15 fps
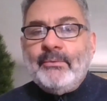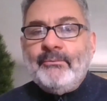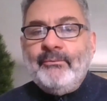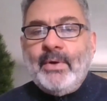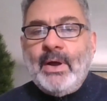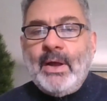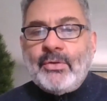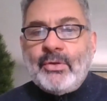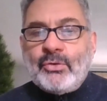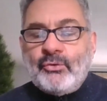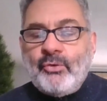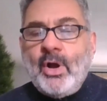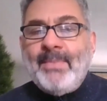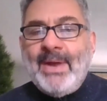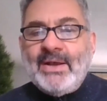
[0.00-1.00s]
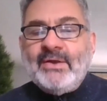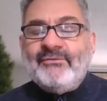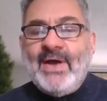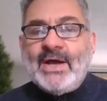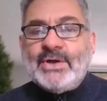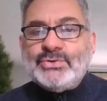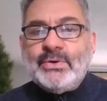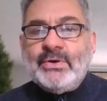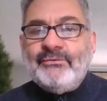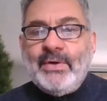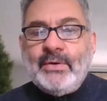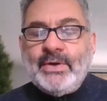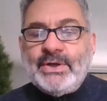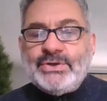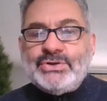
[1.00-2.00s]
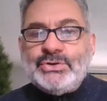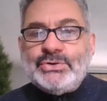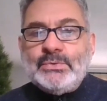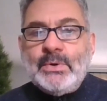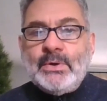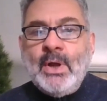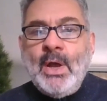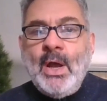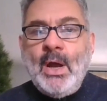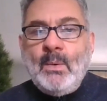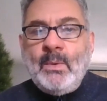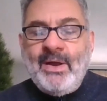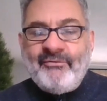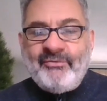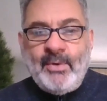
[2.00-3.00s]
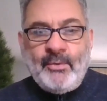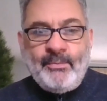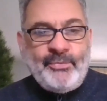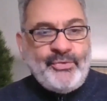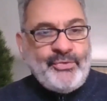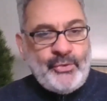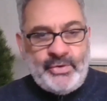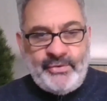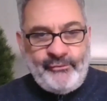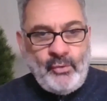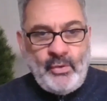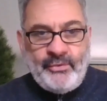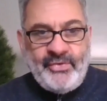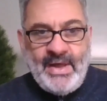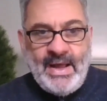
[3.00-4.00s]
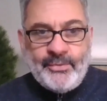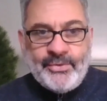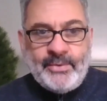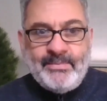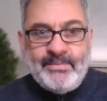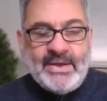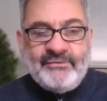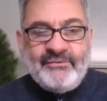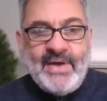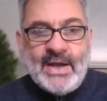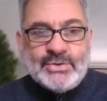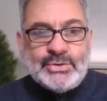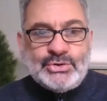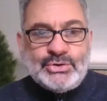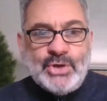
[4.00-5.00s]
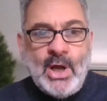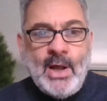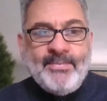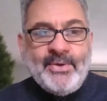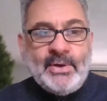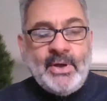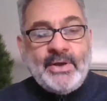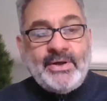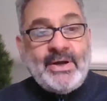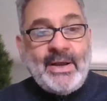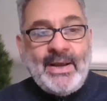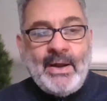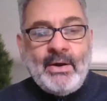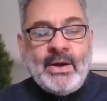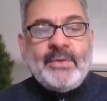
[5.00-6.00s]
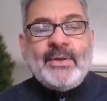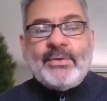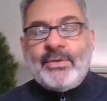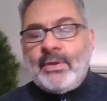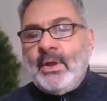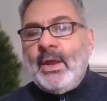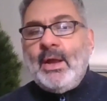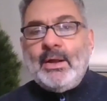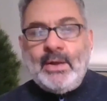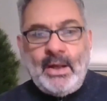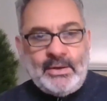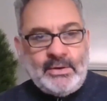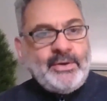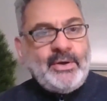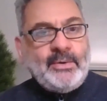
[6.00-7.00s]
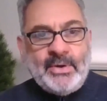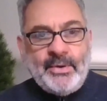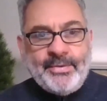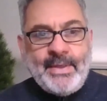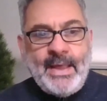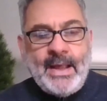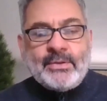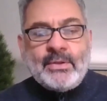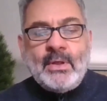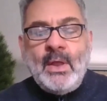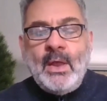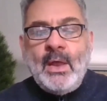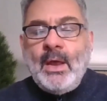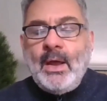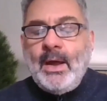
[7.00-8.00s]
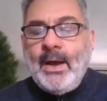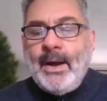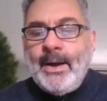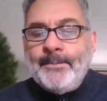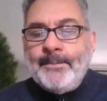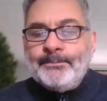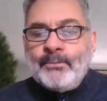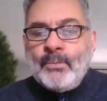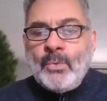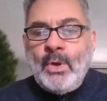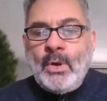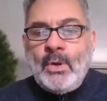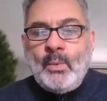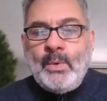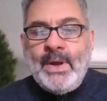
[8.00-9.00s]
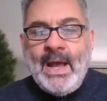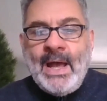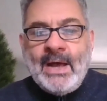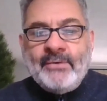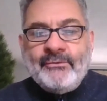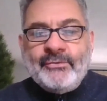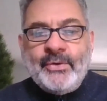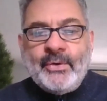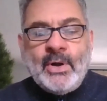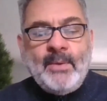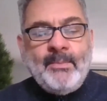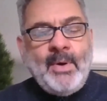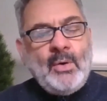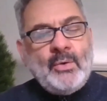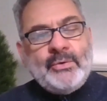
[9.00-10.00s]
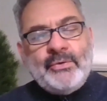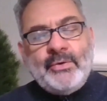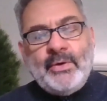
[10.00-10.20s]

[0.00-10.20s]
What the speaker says: has a strong manufacturing foundation to it. We have about 34,000 manufacturing jobs in London, an area that's like London Middlesex. There are about